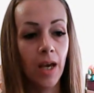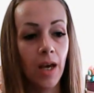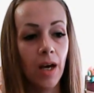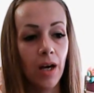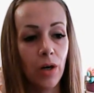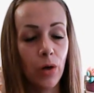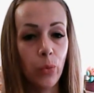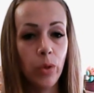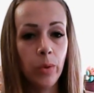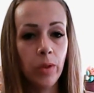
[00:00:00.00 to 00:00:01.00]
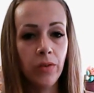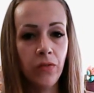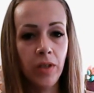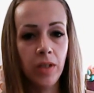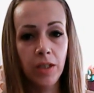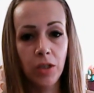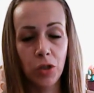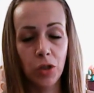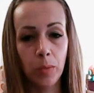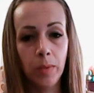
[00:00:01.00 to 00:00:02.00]
We will feel
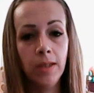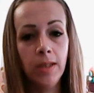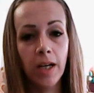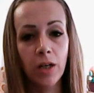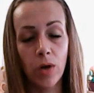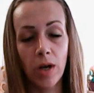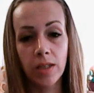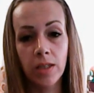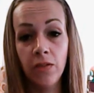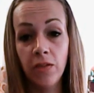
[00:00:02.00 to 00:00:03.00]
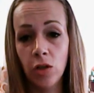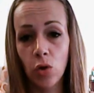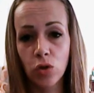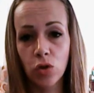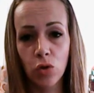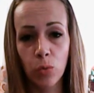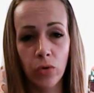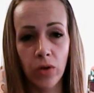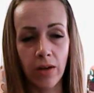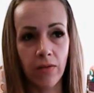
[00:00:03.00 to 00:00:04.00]
determined, aggressive, and also
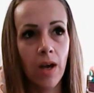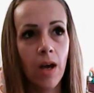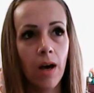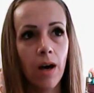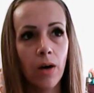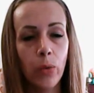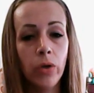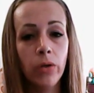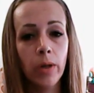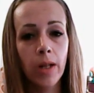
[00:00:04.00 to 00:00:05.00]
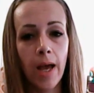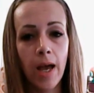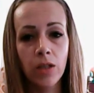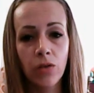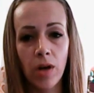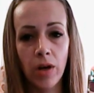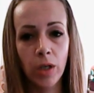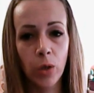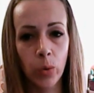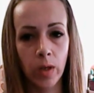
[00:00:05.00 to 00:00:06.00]
brave. We will act very
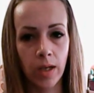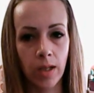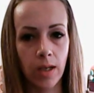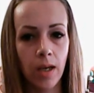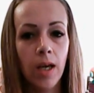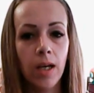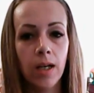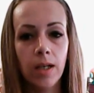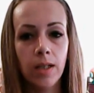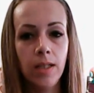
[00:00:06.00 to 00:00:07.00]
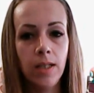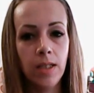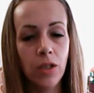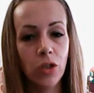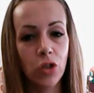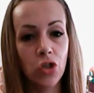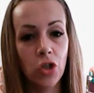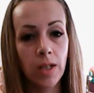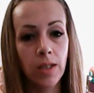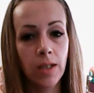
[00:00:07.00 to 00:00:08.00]
quickly. This
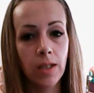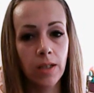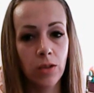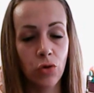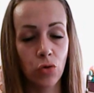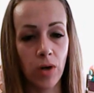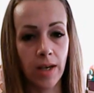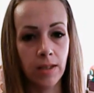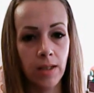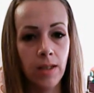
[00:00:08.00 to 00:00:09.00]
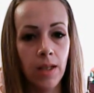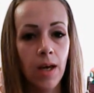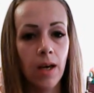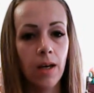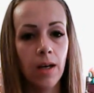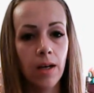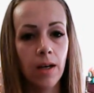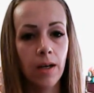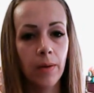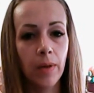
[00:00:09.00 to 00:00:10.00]
energetic transit
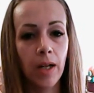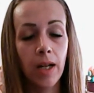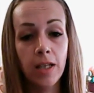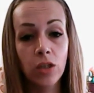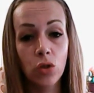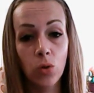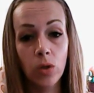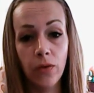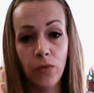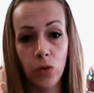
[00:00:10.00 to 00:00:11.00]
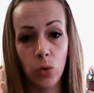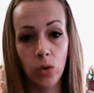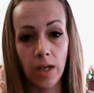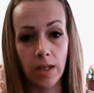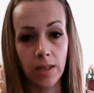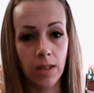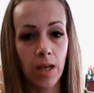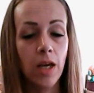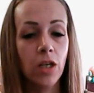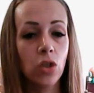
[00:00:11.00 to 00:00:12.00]
lasts only a few days.
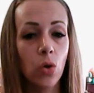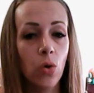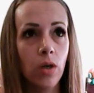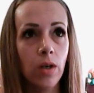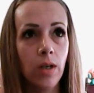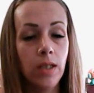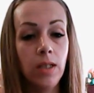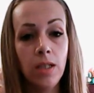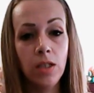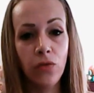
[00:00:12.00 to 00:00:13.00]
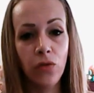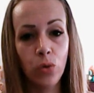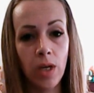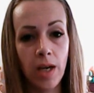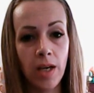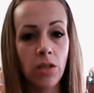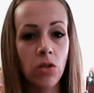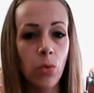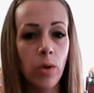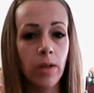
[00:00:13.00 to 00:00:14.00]
So, in these few days,
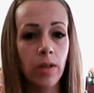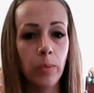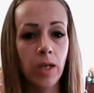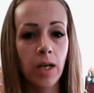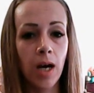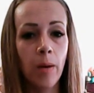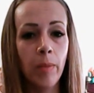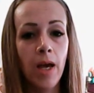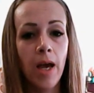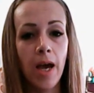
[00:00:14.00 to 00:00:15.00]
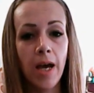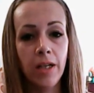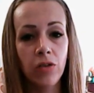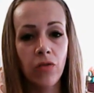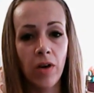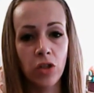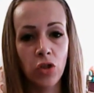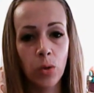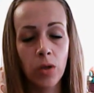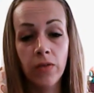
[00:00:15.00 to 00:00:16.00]
we will become an
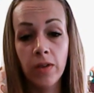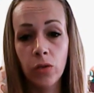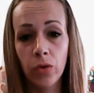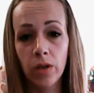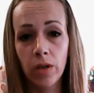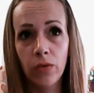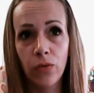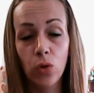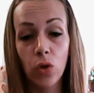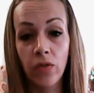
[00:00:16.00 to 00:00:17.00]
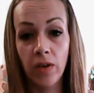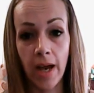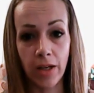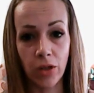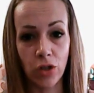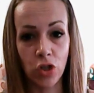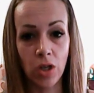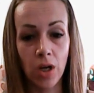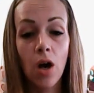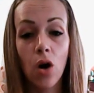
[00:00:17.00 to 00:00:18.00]
adventurer with full of energy,
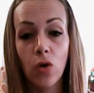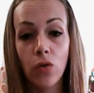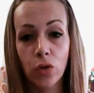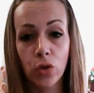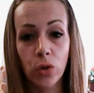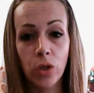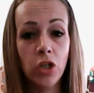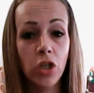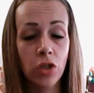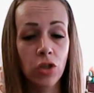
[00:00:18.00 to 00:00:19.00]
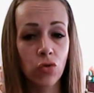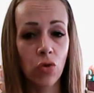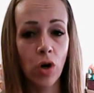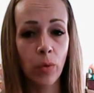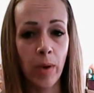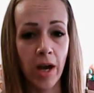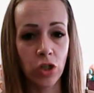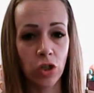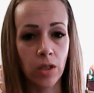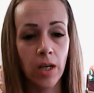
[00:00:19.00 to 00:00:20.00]
of courage and strong
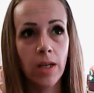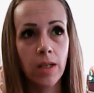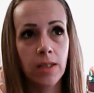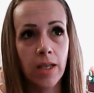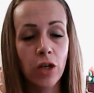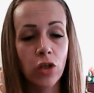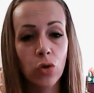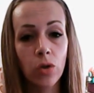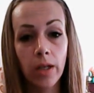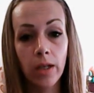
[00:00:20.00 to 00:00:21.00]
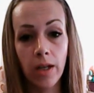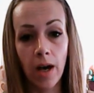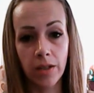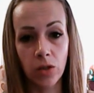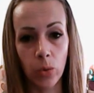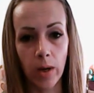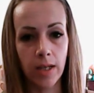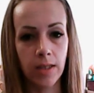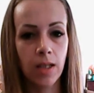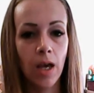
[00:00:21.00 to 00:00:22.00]
passion, sexual and otherwise.